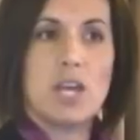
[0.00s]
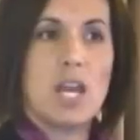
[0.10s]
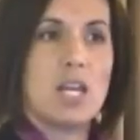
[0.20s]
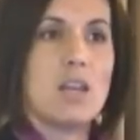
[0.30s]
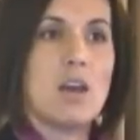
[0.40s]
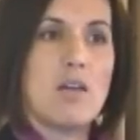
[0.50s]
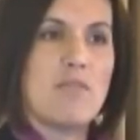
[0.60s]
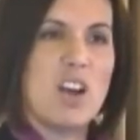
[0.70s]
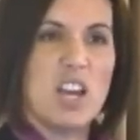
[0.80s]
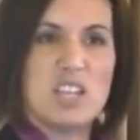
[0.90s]
getting a
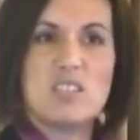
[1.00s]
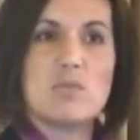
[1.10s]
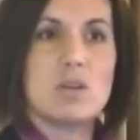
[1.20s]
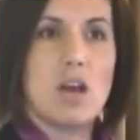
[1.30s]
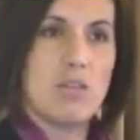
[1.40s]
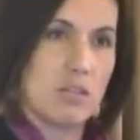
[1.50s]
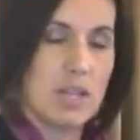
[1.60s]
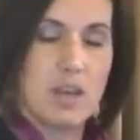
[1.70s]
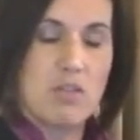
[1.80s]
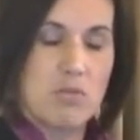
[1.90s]
fungus,
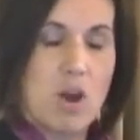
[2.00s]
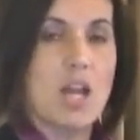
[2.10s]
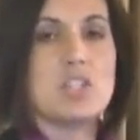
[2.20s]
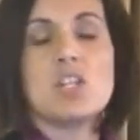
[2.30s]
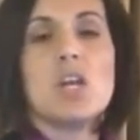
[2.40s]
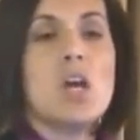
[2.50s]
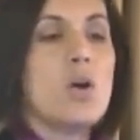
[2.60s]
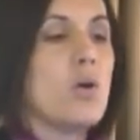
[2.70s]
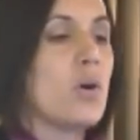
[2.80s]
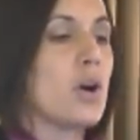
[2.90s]
like a thrush,
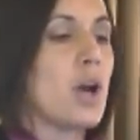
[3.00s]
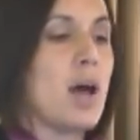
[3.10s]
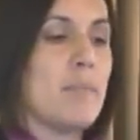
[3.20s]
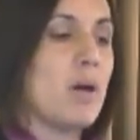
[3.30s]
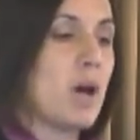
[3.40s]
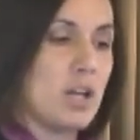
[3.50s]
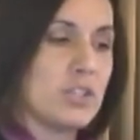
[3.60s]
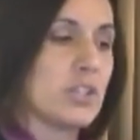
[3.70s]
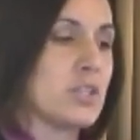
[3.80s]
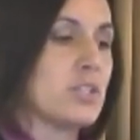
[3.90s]
or
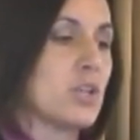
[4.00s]
ulcers.